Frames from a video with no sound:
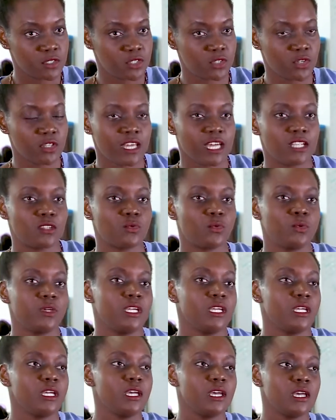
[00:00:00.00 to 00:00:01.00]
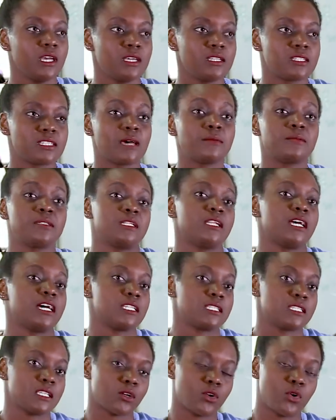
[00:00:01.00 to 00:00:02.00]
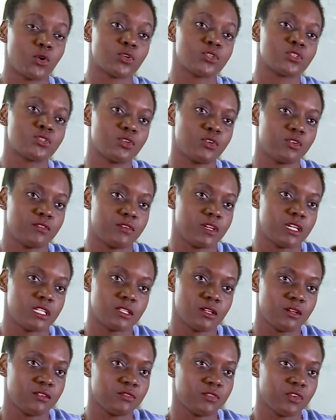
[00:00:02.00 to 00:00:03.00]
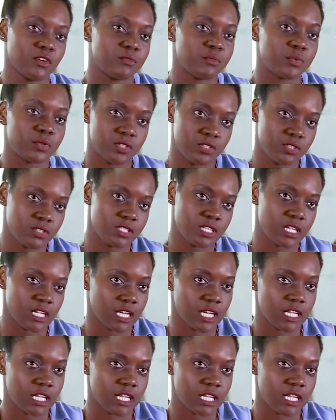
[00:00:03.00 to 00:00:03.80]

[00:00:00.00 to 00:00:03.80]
so that we subsidize the cost of it, of producing